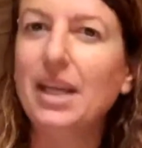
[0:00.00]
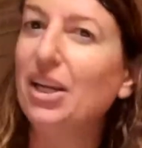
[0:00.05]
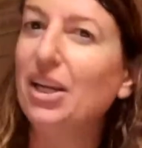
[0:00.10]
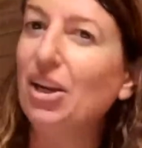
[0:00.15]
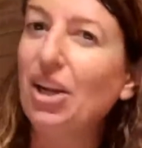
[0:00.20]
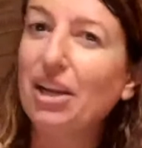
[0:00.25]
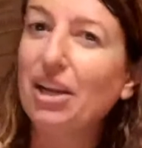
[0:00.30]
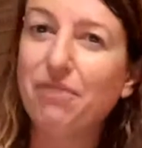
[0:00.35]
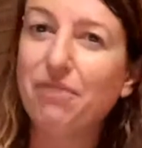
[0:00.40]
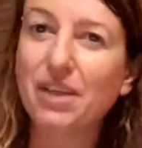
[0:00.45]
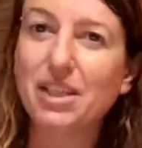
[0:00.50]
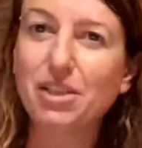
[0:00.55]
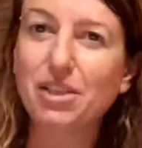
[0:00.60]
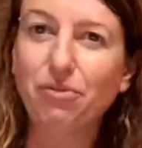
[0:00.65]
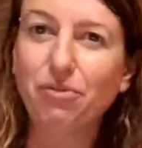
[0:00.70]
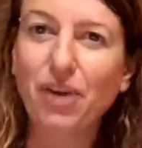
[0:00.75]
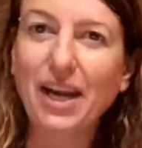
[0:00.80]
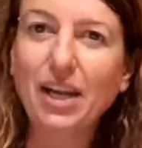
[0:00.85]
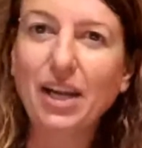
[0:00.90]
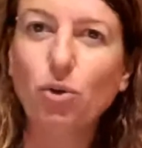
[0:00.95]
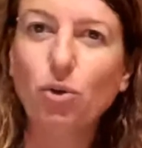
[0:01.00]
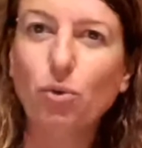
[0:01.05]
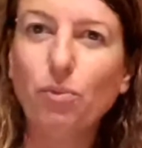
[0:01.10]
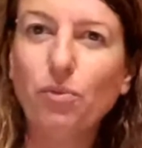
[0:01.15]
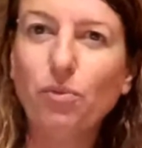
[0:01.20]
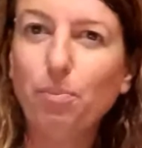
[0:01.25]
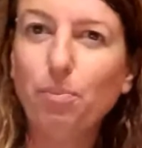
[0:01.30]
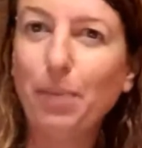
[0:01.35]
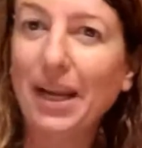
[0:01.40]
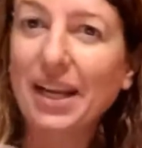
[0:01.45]
Like Viktor Frankl,
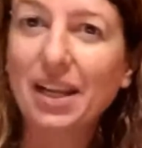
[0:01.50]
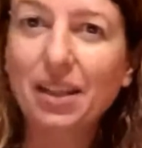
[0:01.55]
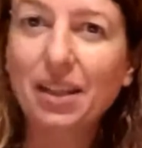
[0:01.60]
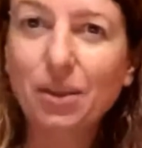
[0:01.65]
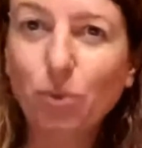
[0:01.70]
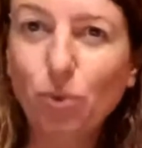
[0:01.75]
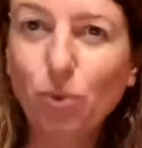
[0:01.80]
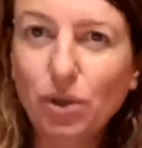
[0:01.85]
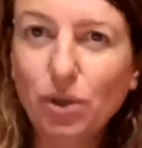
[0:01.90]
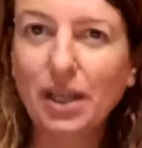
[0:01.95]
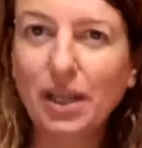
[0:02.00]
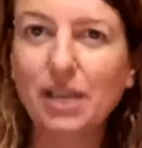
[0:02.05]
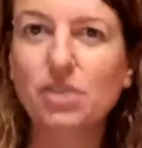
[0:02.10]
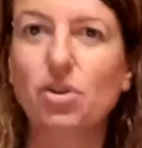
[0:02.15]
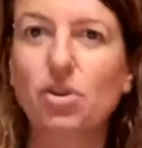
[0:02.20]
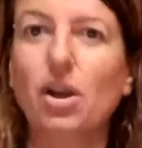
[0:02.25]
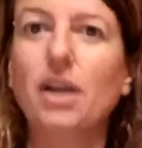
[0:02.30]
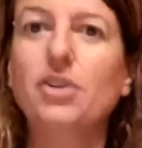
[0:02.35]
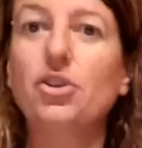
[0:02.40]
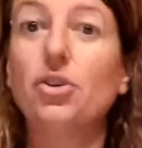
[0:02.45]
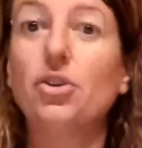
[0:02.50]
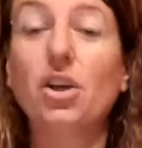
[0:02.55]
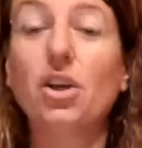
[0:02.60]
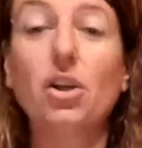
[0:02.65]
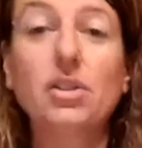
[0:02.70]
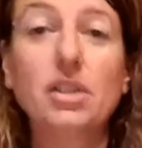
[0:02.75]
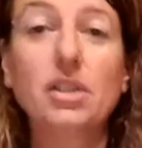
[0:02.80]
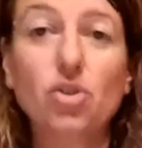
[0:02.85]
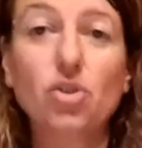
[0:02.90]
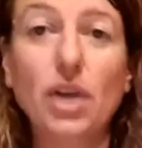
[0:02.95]
back in the war days, right, during
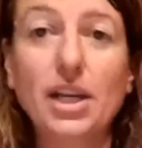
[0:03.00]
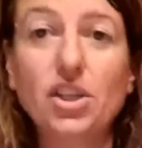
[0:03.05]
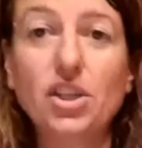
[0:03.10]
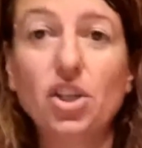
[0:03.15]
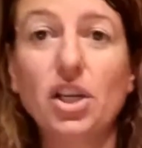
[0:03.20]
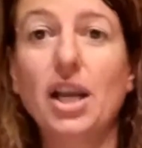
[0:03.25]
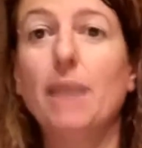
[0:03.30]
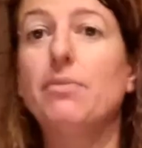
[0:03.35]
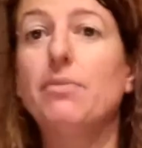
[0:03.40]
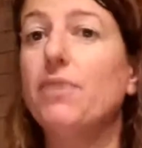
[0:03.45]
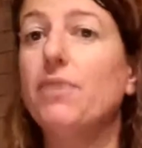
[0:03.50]
concentration camps.